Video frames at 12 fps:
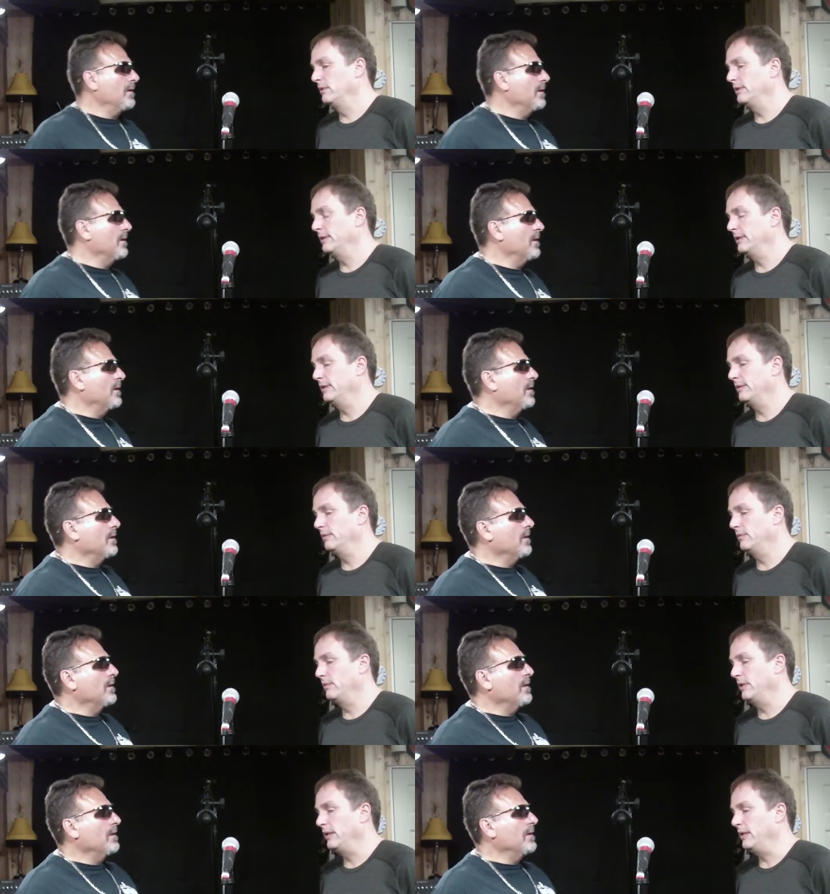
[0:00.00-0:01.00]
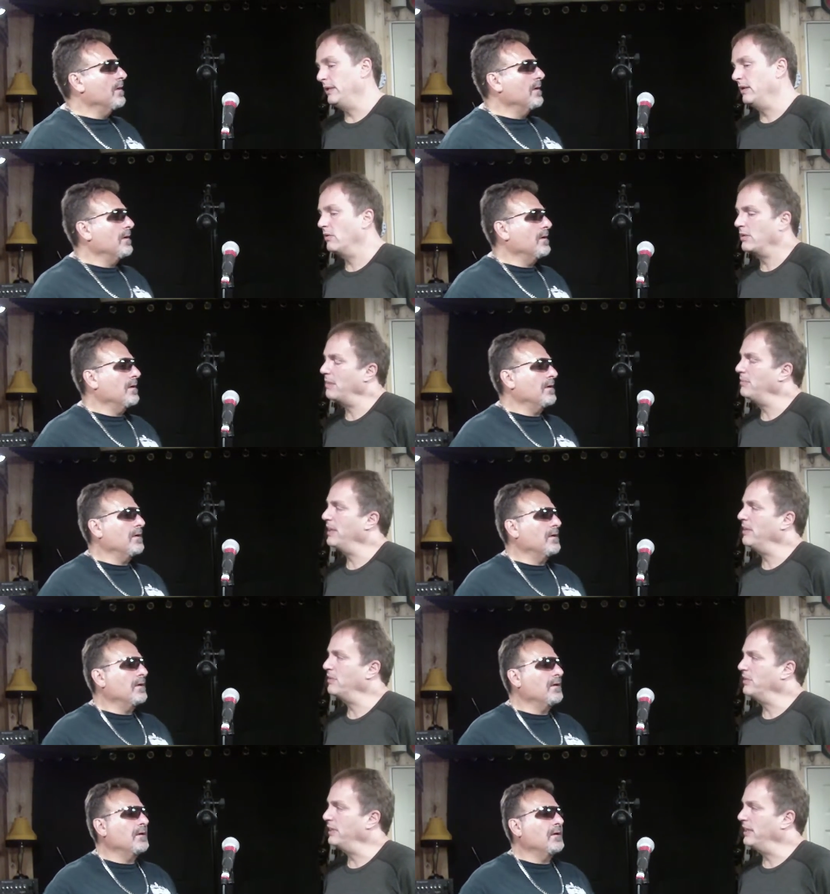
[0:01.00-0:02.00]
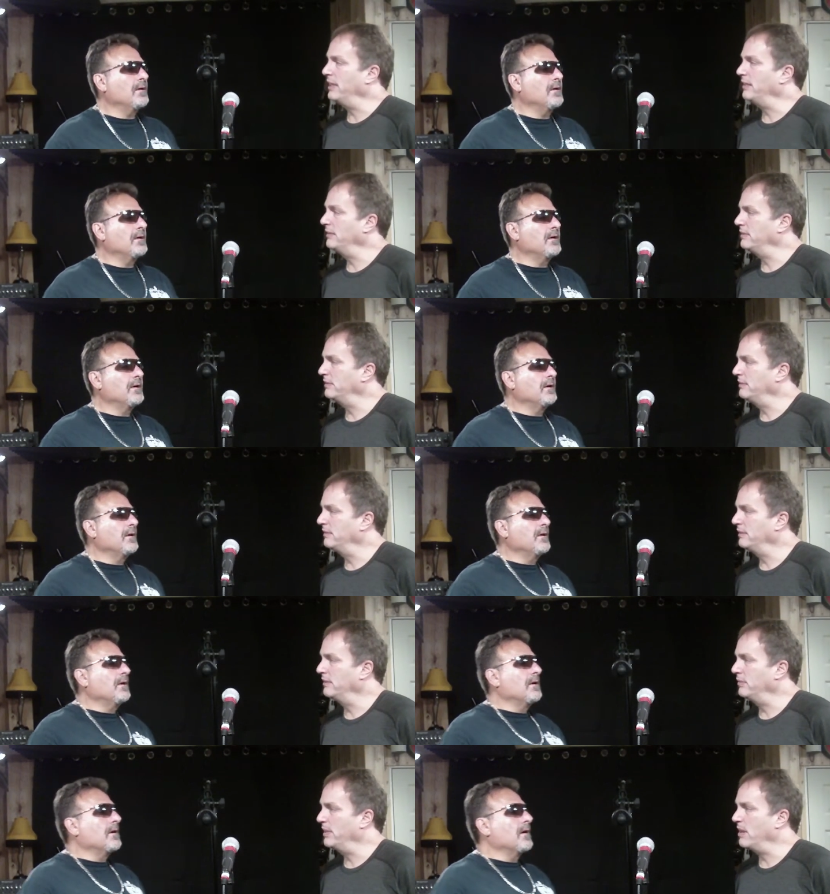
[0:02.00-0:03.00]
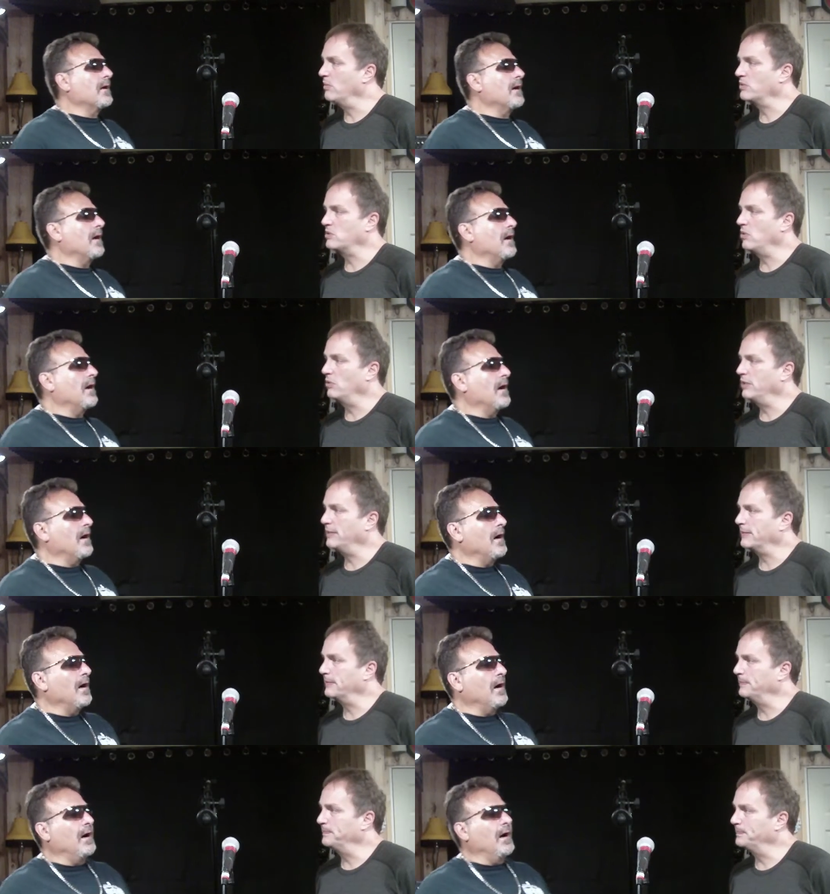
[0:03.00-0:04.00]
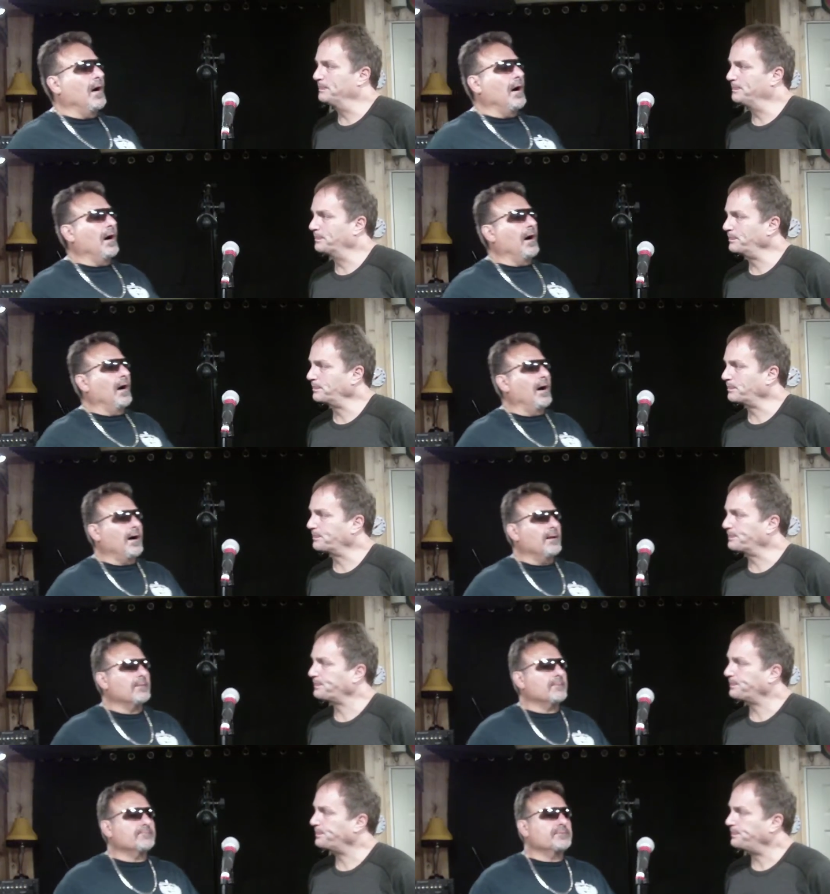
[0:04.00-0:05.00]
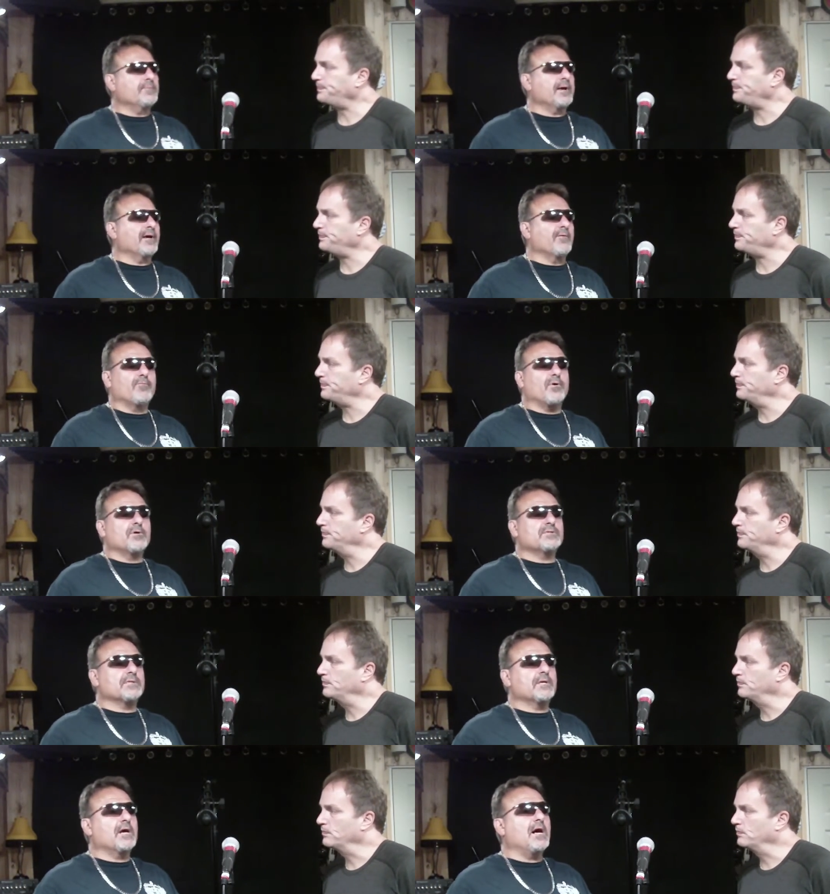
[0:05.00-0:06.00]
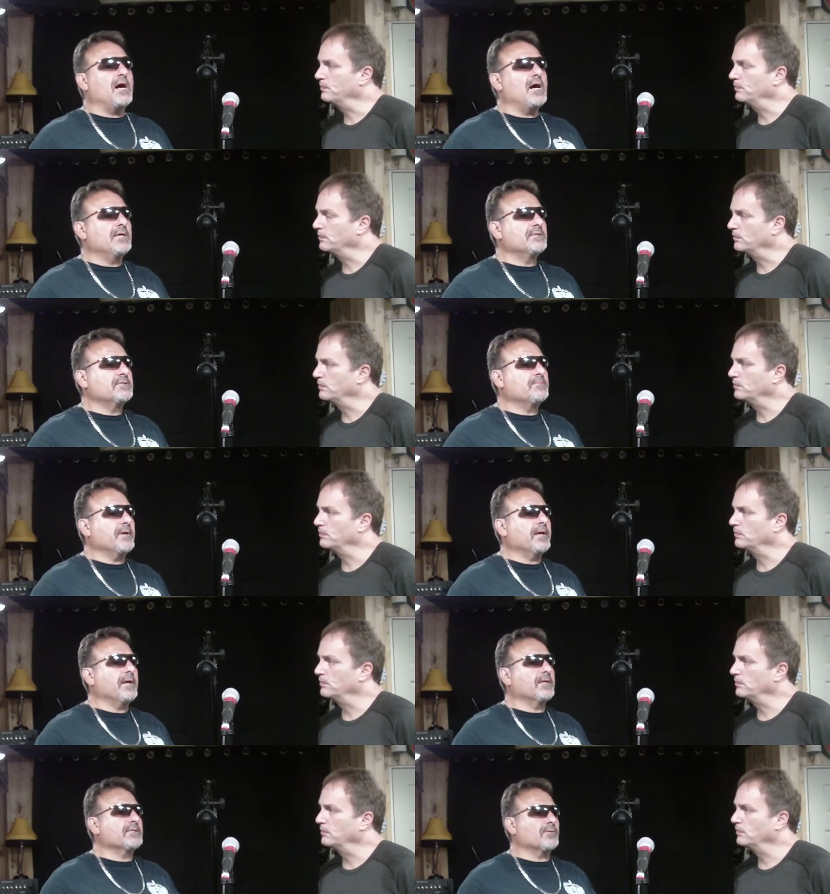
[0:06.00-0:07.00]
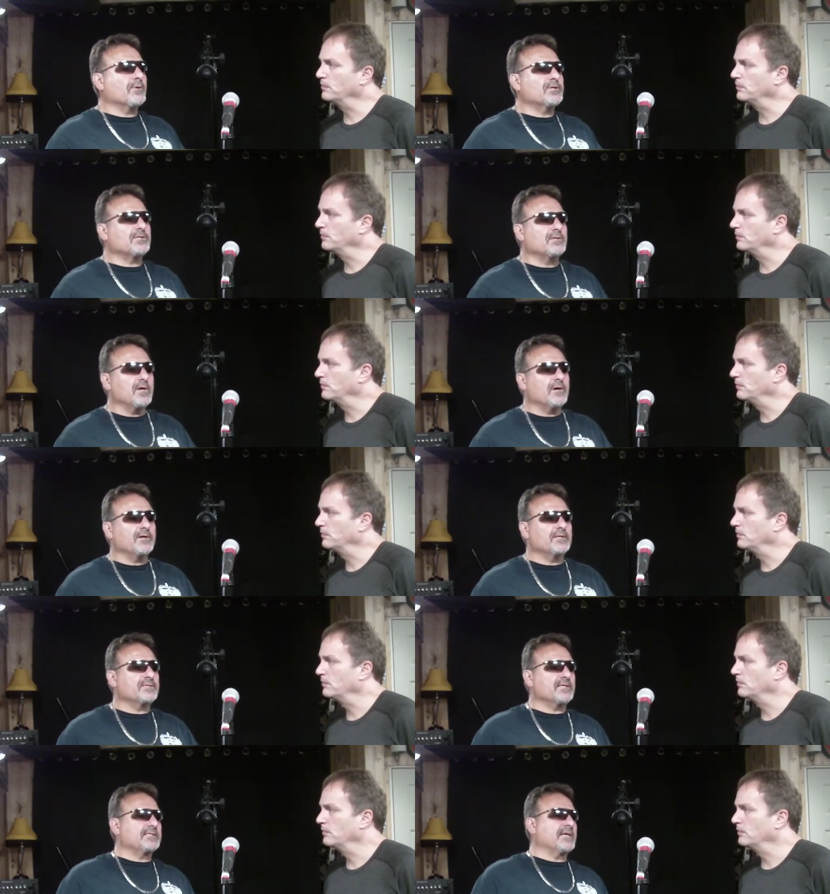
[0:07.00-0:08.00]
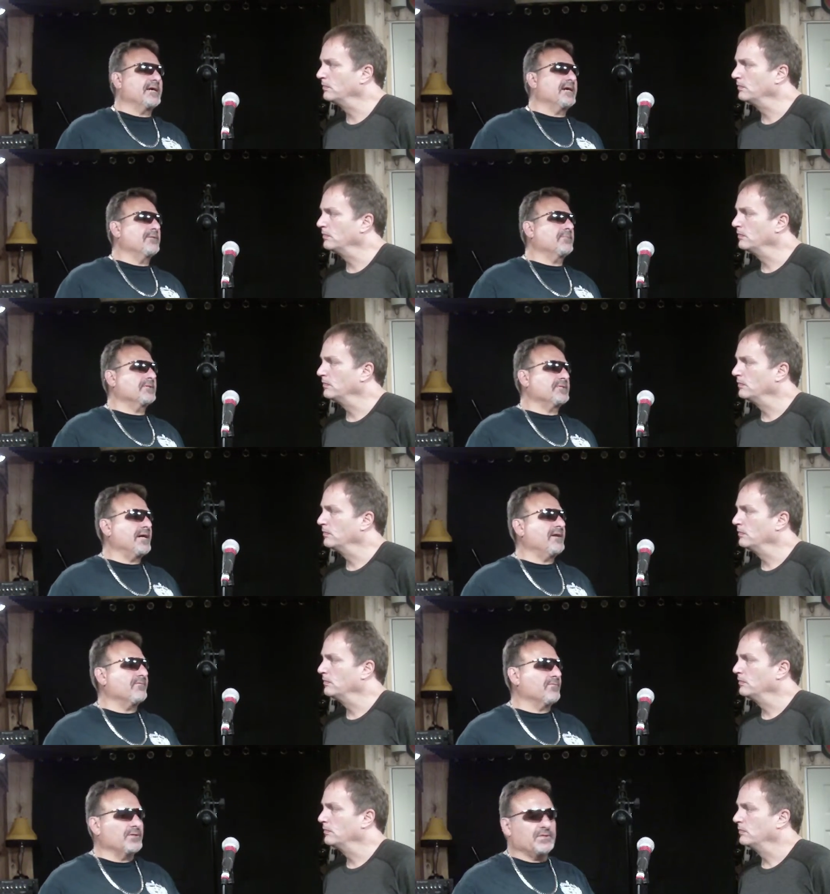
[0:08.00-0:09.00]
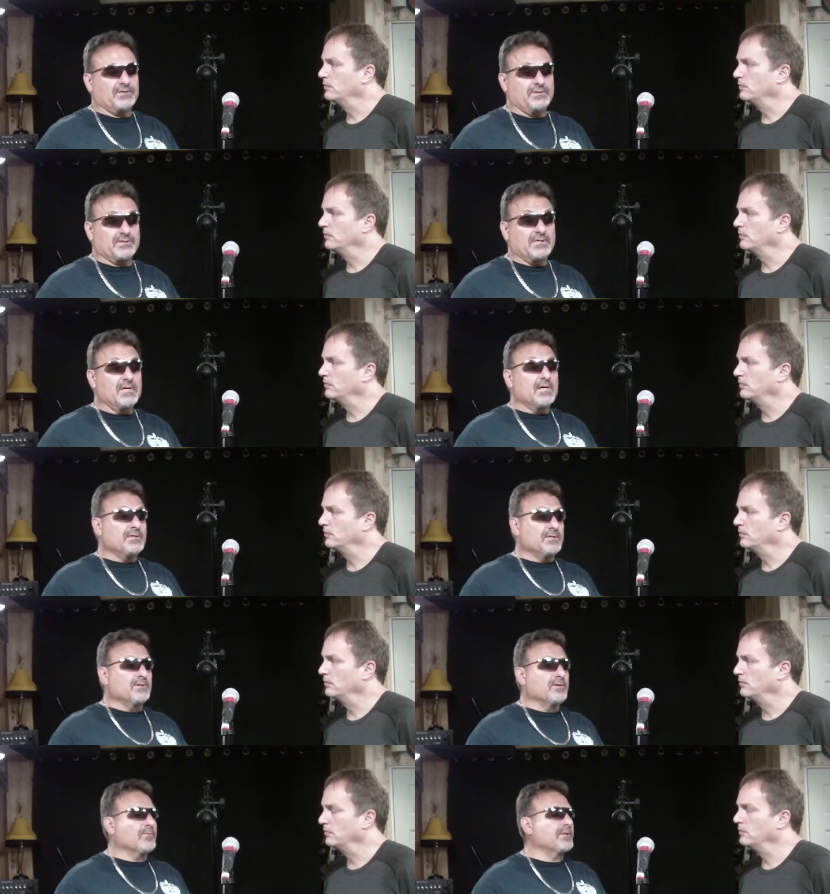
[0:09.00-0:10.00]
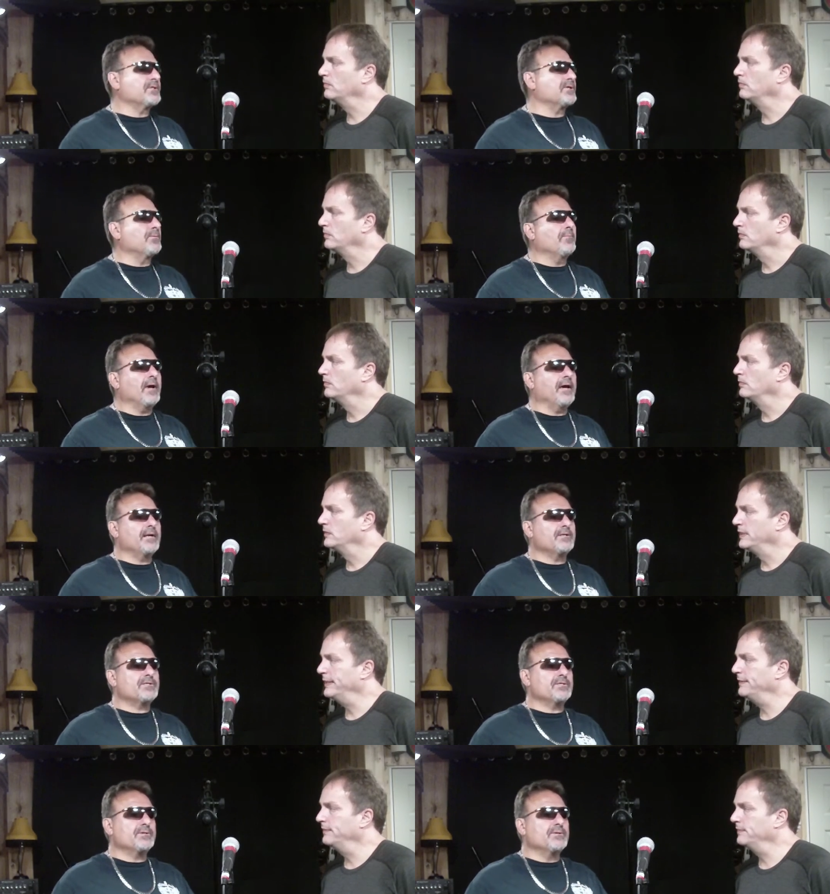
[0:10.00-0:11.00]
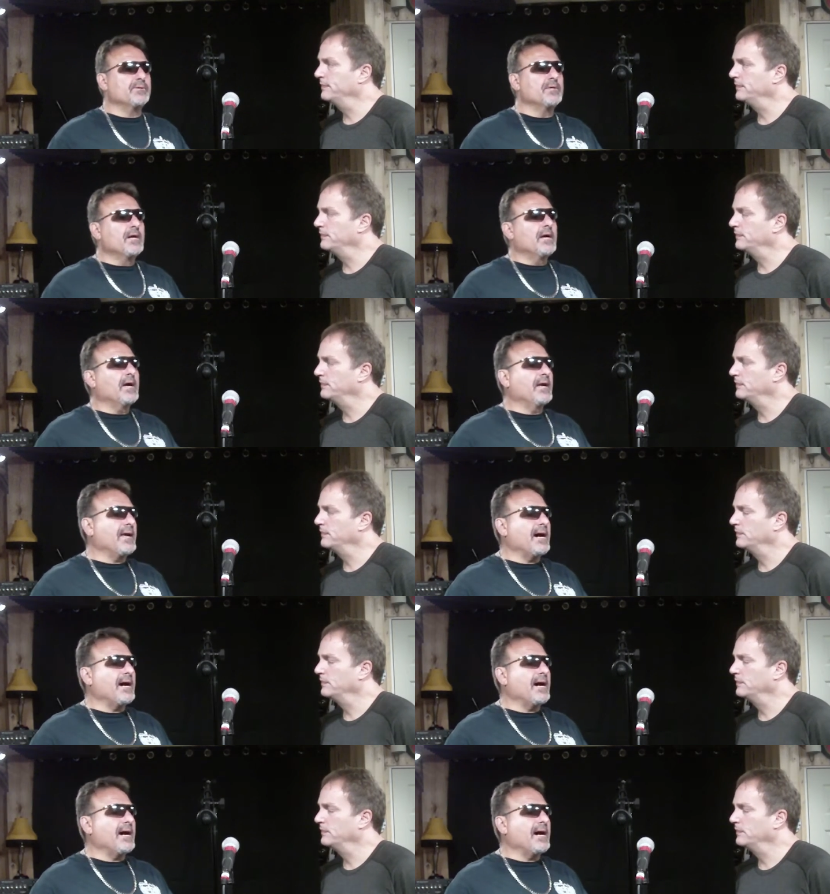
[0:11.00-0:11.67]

Speaker 1: uh, it, it, all came together in the end, and here we are with Stone Luck. Uh, speaking of pros
Speaker 2: and cons, speaking as original artist as I am, because I have originals too, original band yep. too, and